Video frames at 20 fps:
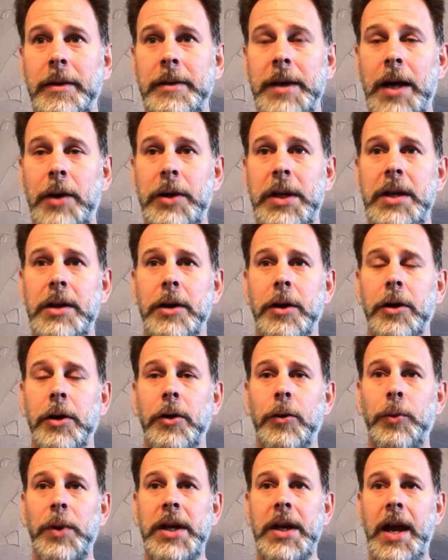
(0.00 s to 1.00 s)
Now,
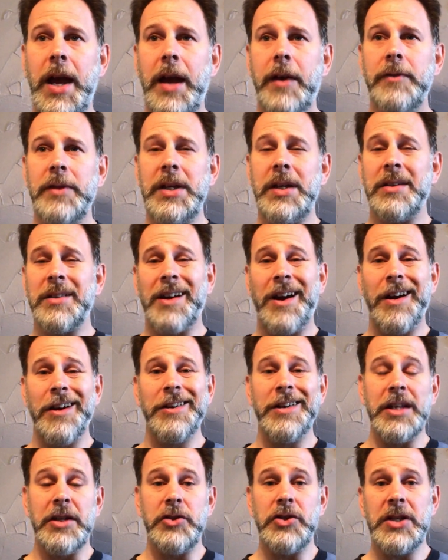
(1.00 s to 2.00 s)
here we have the
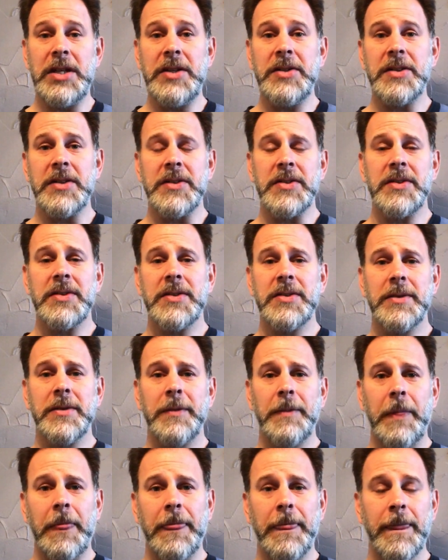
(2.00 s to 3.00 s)
incarnate Jesus